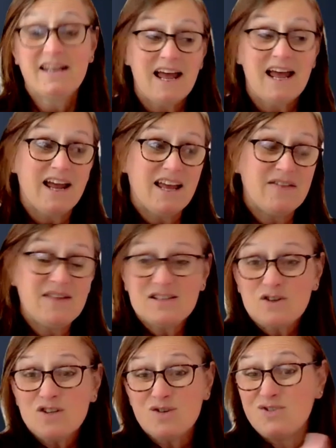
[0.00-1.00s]
And
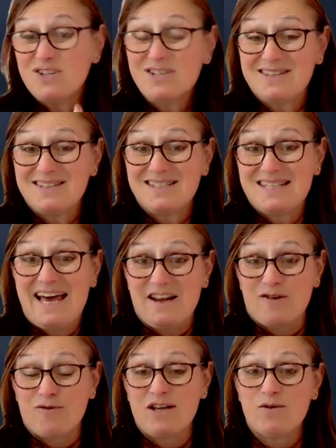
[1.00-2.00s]
that's also just
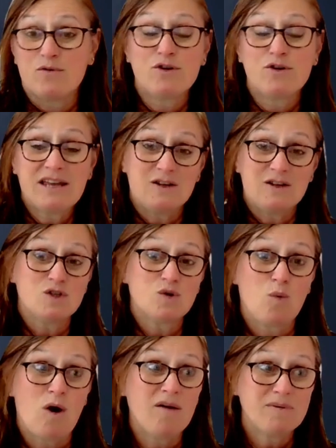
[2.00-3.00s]
static, right? We're looking at a
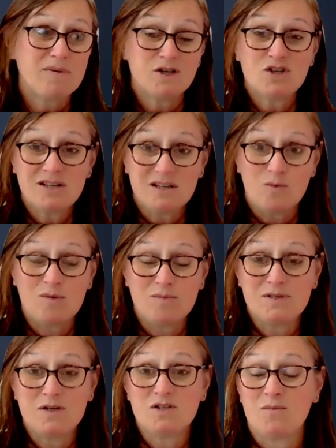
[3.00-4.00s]
squat position in
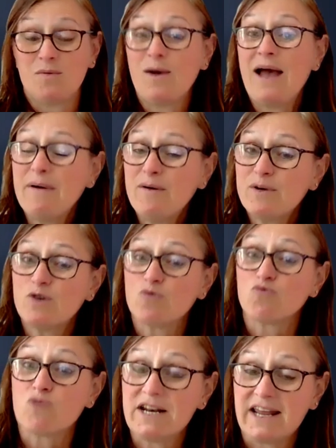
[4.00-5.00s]
one position. But how about when
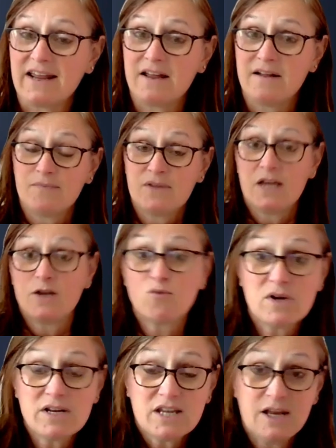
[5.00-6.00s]
you're running? Can
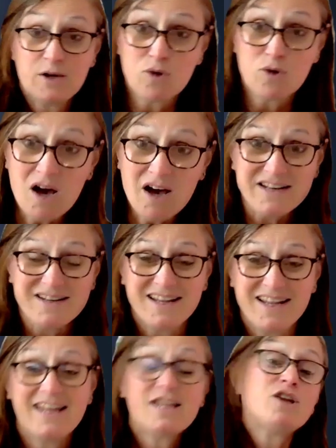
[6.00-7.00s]
you run? Can you cut?
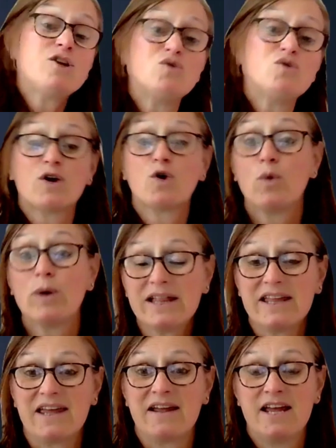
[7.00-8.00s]
And can you do that
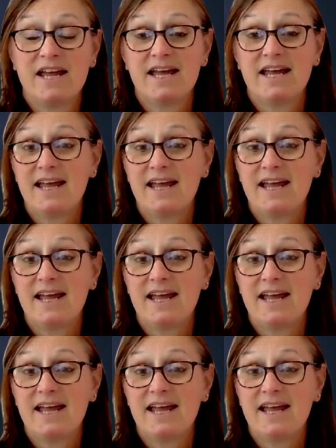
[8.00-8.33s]
quickly?